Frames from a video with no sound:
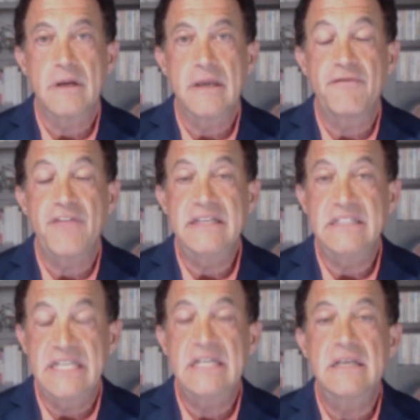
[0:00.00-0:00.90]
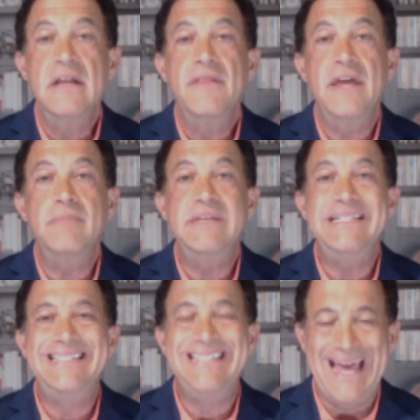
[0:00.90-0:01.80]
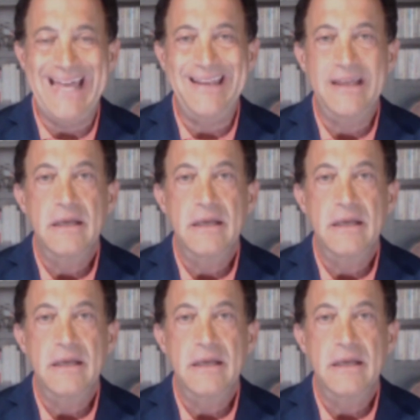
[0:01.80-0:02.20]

If they did, they'd be dead.